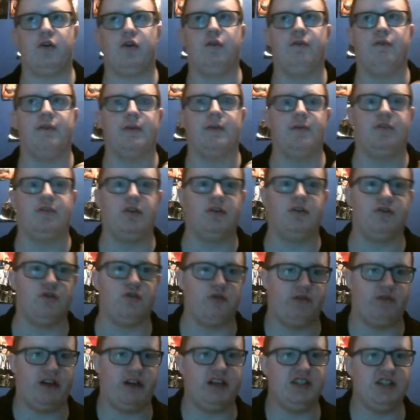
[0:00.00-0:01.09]
going to some dark
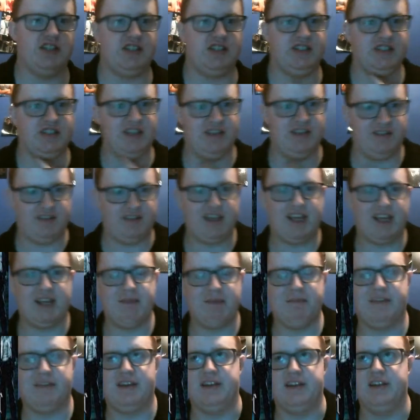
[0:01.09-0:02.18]
directions and
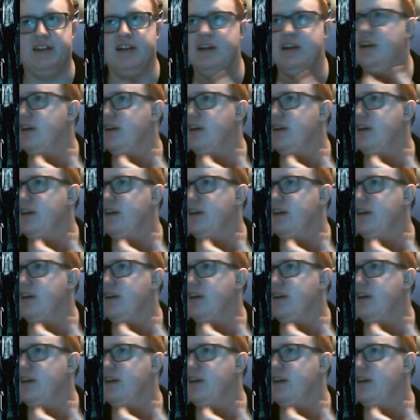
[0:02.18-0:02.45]
themes, and